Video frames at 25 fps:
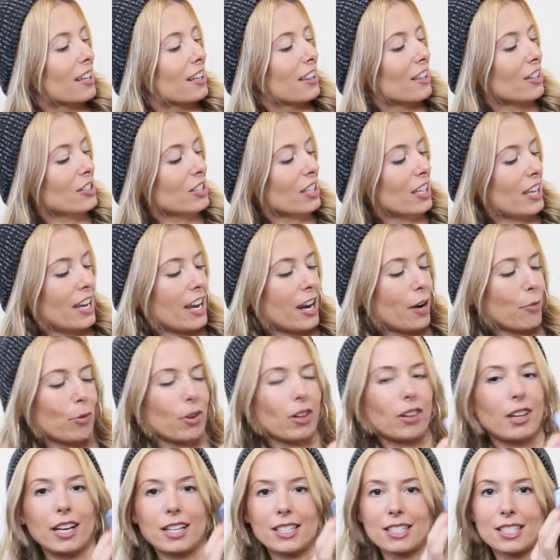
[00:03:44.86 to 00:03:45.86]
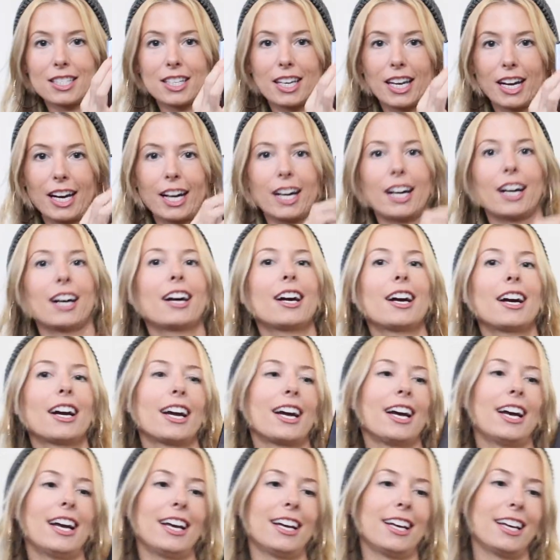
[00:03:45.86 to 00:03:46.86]
there's a camera lens there,
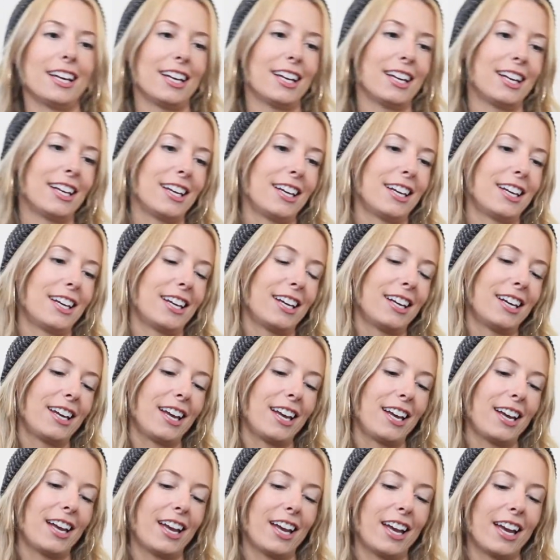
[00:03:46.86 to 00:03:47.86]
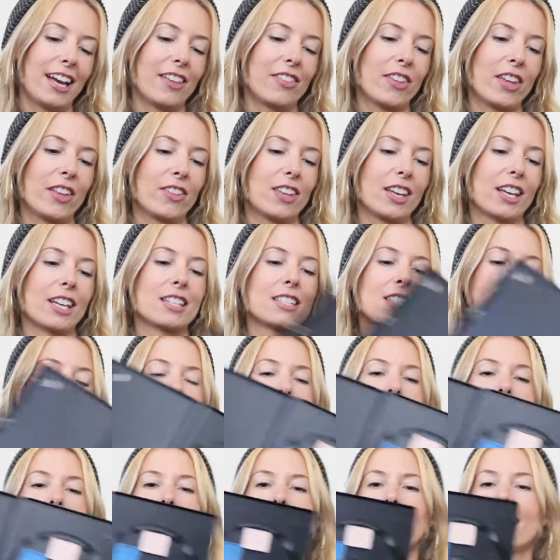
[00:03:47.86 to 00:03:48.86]
and then the
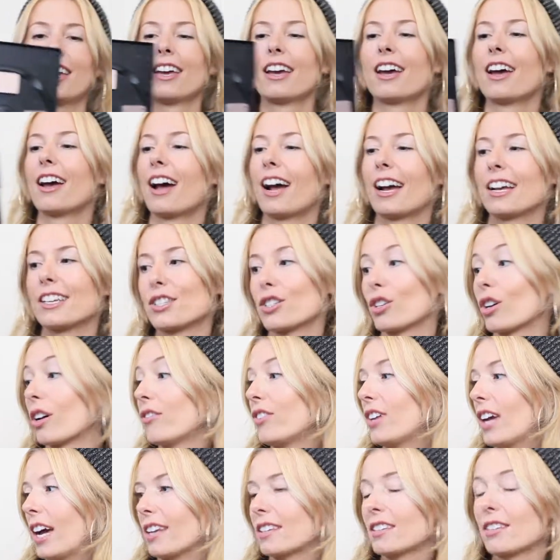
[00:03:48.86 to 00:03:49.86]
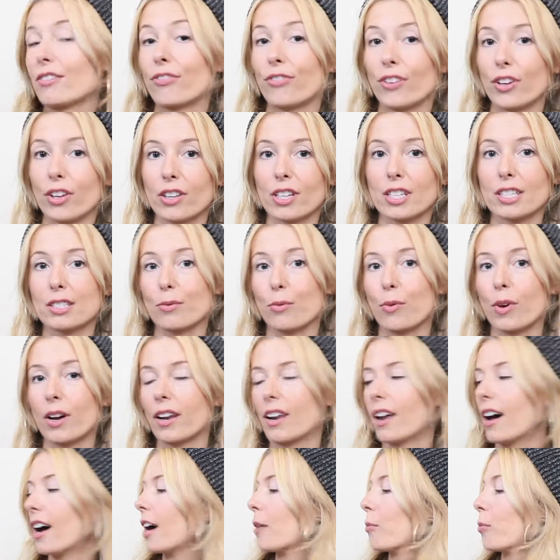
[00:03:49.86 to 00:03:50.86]
inside, I still have yet to fill this
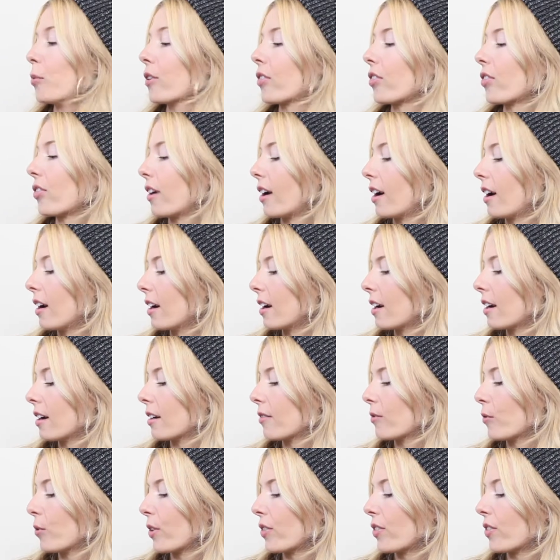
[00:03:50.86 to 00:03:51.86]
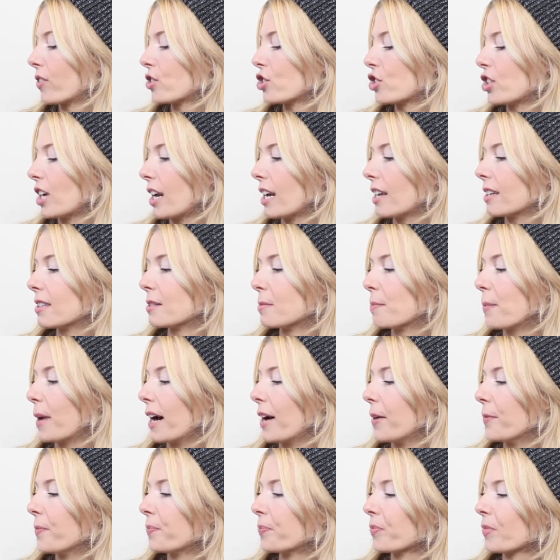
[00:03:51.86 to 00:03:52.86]
one up with the shades,
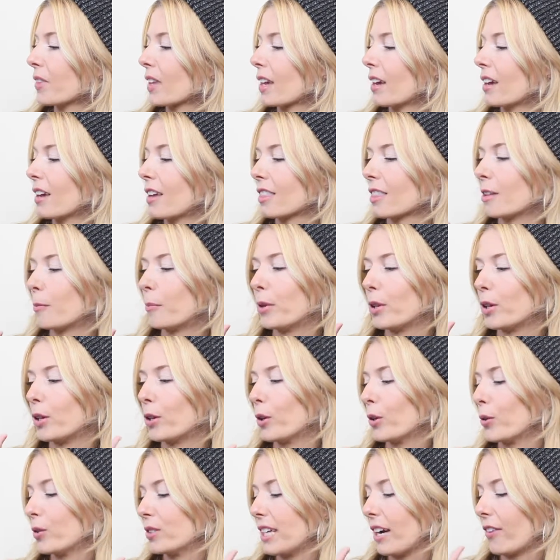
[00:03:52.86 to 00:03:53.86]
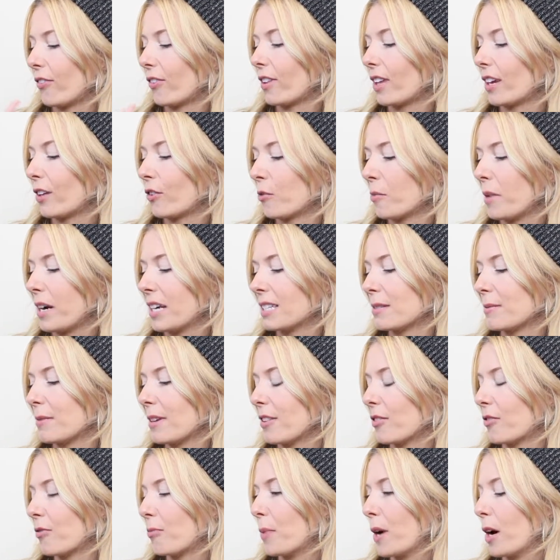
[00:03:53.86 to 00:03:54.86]
but the blue definitely reminds
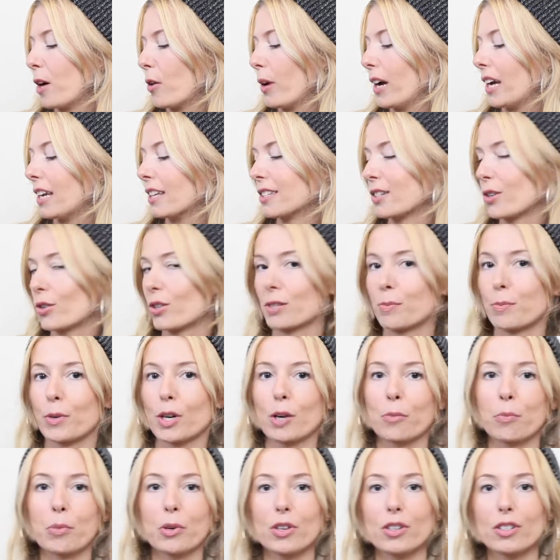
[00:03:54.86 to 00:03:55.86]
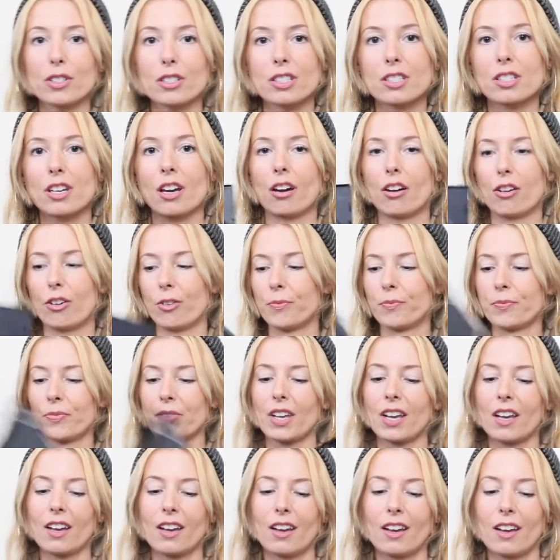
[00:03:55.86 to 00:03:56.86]
me of Bowie, and so does purple. So
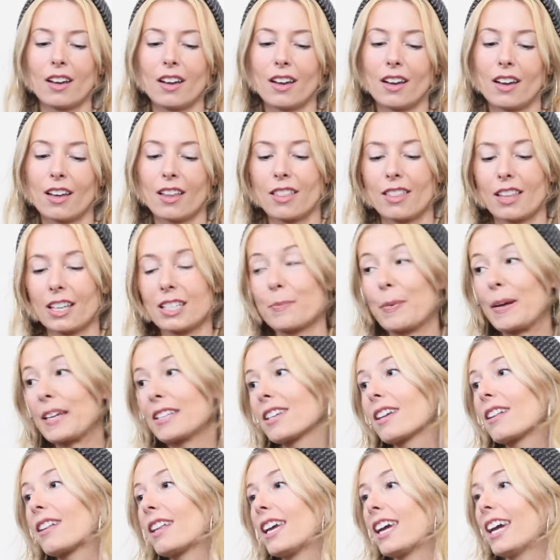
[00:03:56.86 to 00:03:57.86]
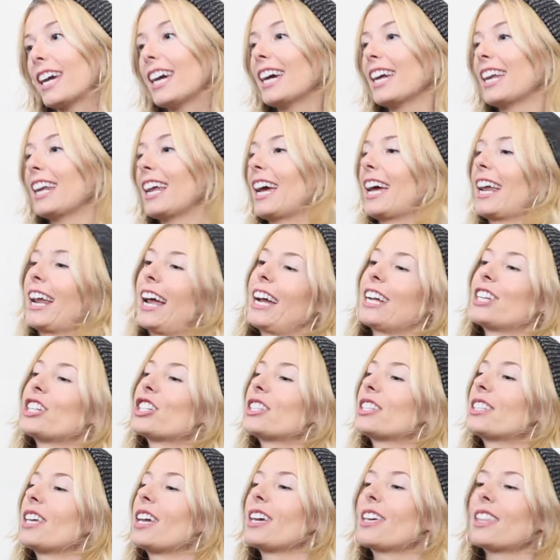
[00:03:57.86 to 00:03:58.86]
that's basically it, and I
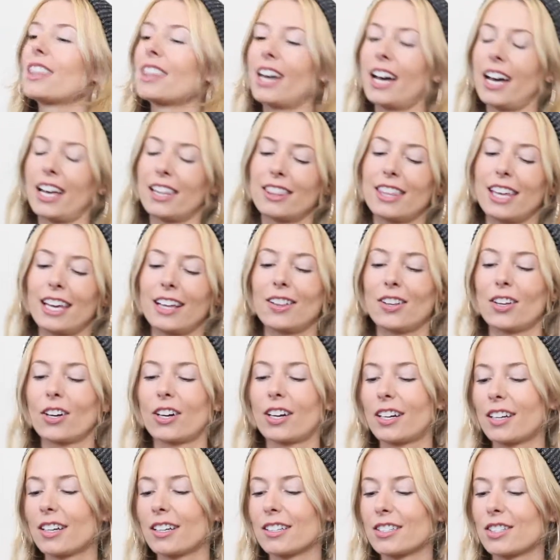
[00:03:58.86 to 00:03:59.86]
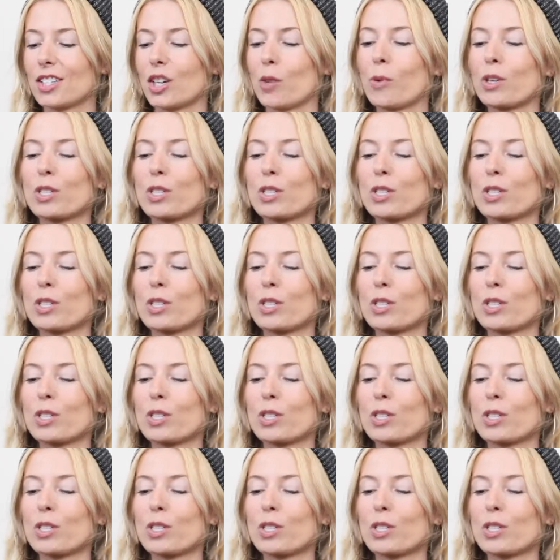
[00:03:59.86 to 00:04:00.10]
just think that they look so